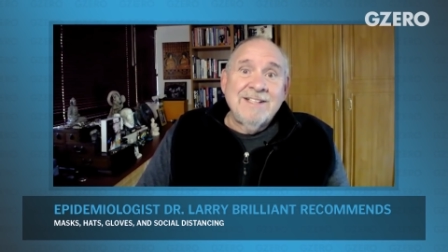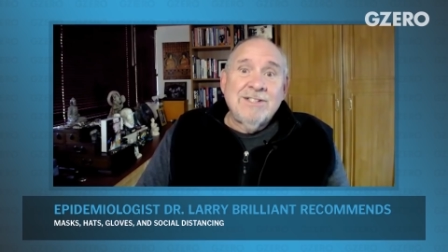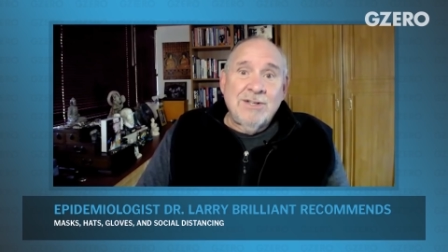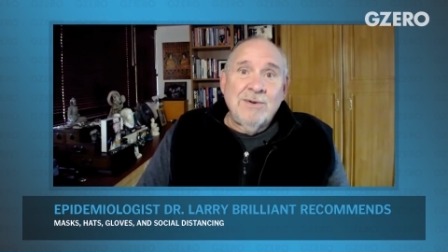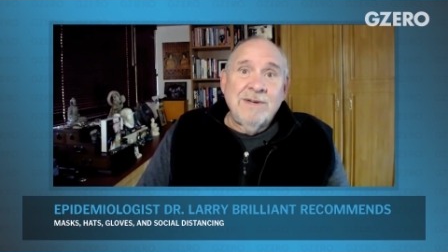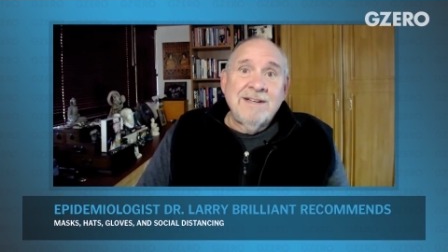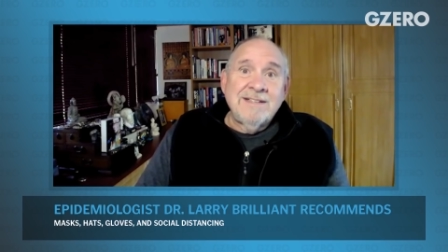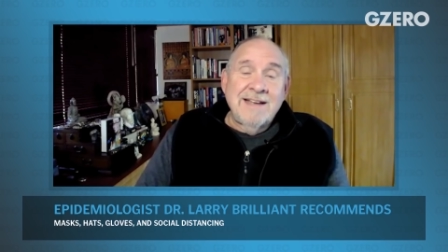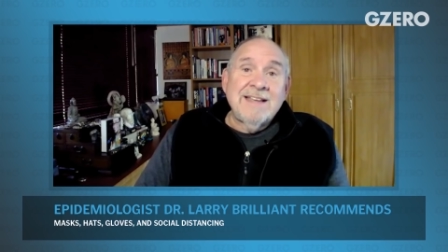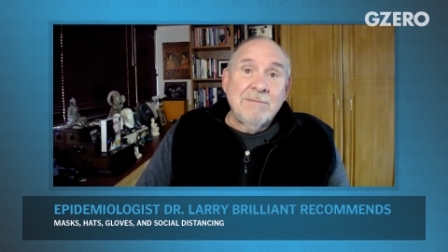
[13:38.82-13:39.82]
Two,
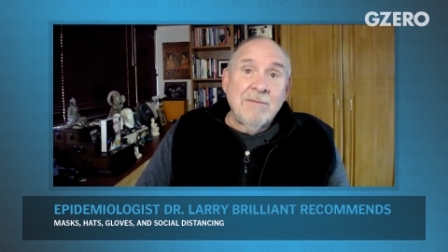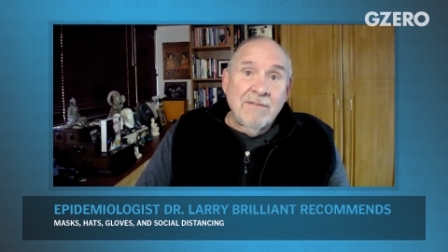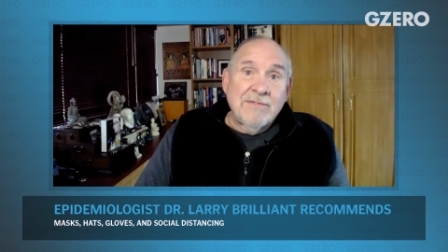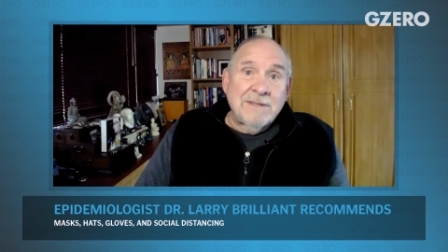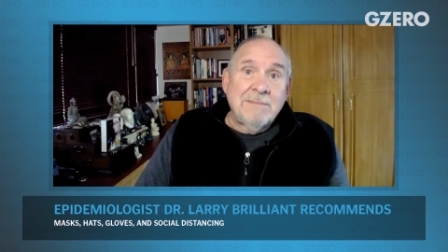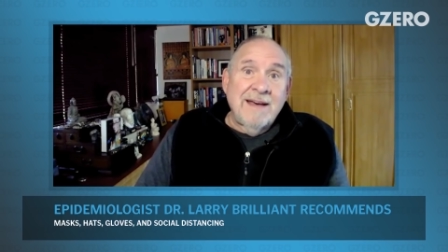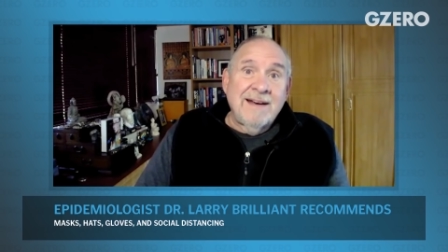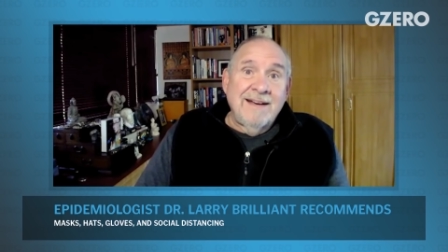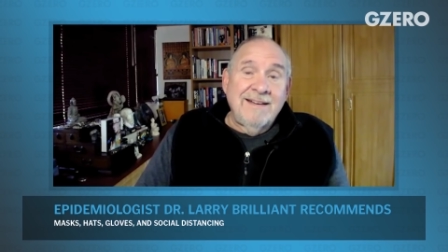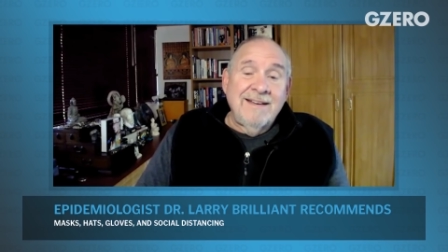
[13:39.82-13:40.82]
taking them off was a bad
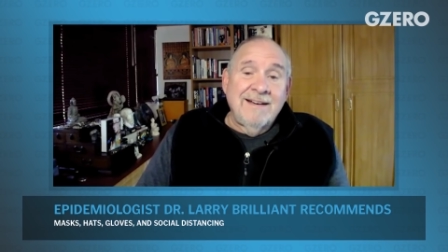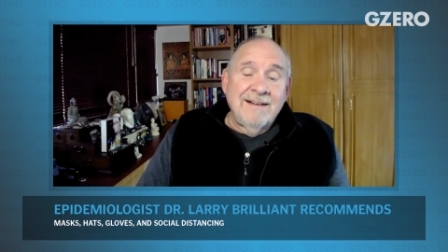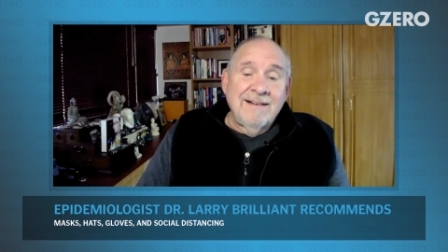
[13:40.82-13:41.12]
idea.